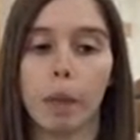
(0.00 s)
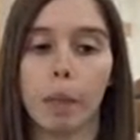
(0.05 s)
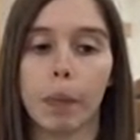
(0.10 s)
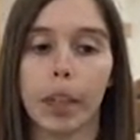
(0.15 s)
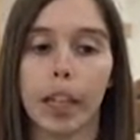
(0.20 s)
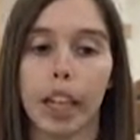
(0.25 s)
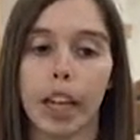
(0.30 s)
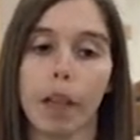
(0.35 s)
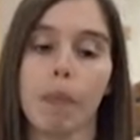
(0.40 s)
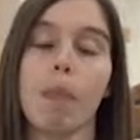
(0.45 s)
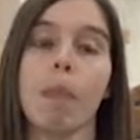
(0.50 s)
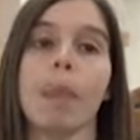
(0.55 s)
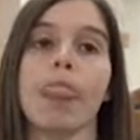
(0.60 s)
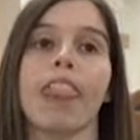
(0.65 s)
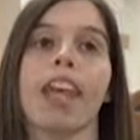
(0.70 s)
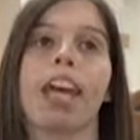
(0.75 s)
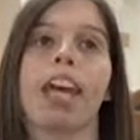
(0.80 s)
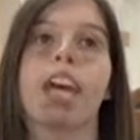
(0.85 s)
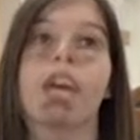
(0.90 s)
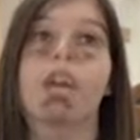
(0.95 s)
popular.
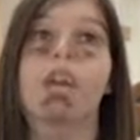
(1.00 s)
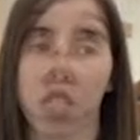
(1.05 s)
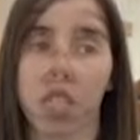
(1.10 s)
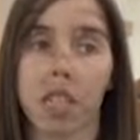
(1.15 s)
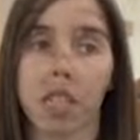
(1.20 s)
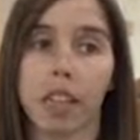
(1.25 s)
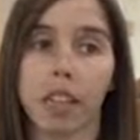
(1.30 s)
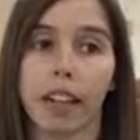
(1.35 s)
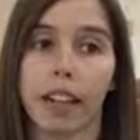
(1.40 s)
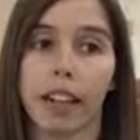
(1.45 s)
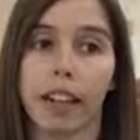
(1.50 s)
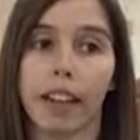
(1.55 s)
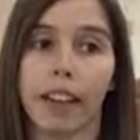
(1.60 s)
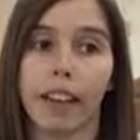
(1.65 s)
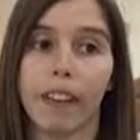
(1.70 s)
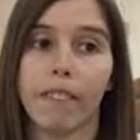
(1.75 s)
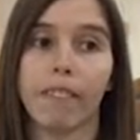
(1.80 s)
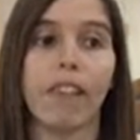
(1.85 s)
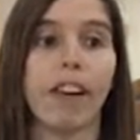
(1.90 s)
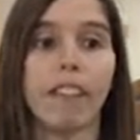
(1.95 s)
So it's just a
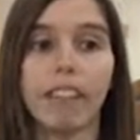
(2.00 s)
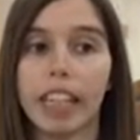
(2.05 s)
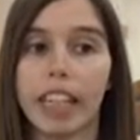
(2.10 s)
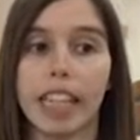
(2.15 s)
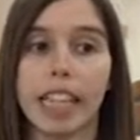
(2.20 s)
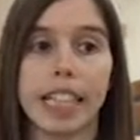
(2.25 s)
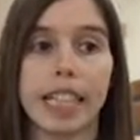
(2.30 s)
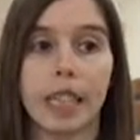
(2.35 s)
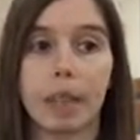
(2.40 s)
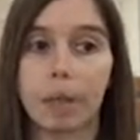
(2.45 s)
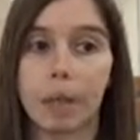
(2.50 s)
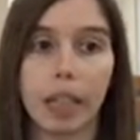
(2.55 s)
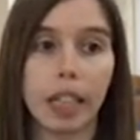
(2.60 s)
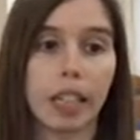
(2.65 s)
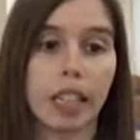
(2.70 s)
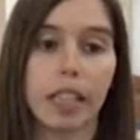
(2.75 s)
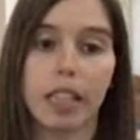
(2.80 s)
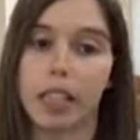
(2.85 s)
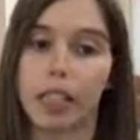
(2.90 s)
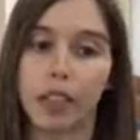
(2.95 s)
very easy
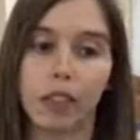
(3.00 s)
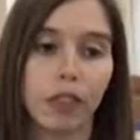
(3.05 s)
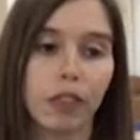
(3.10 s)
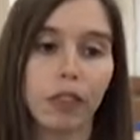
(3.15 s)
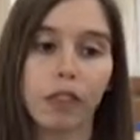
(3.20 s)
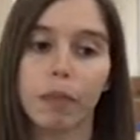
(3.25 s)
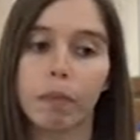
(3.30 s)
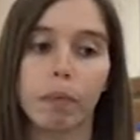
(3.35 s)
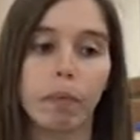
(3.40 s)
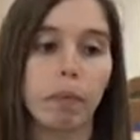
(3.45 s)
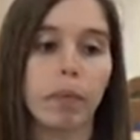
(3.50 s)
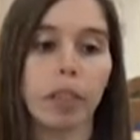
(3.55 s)
means of